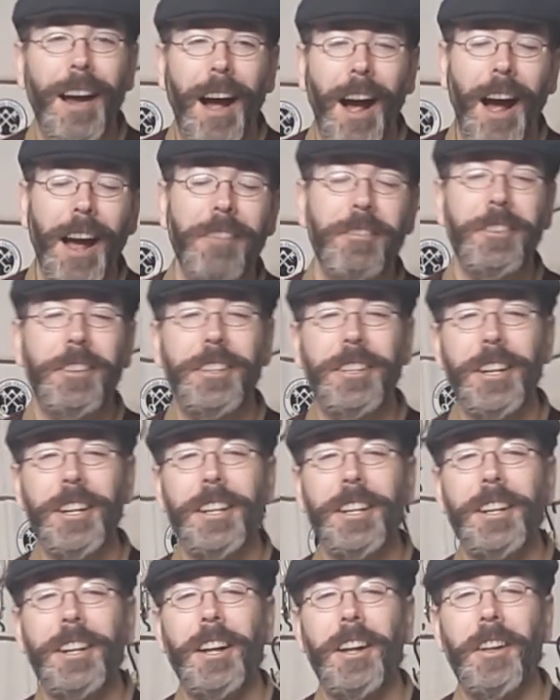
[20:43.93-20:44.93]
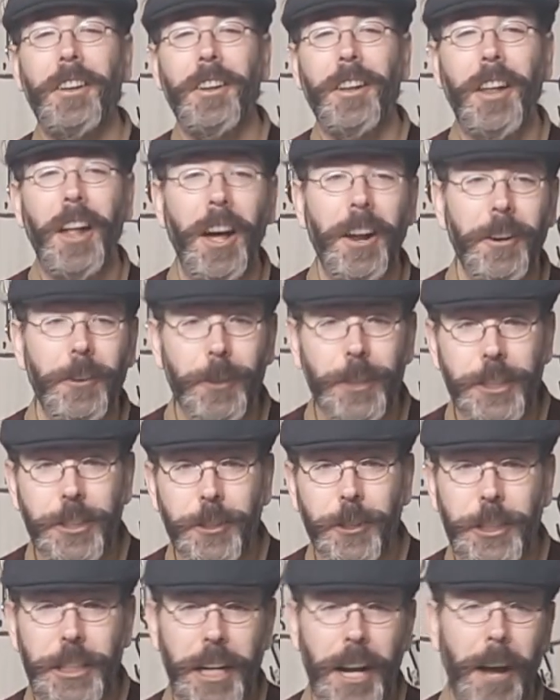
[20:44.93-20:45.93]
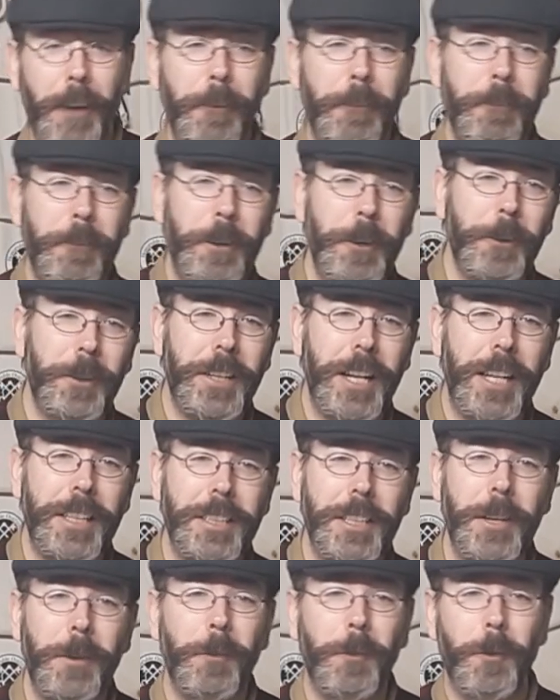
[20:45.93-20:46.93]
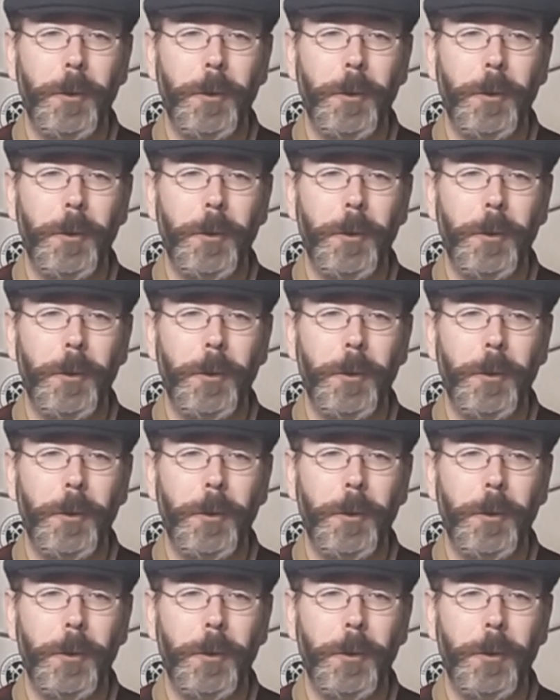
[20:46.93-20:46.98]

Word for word: I've done a lot of research and I field tested it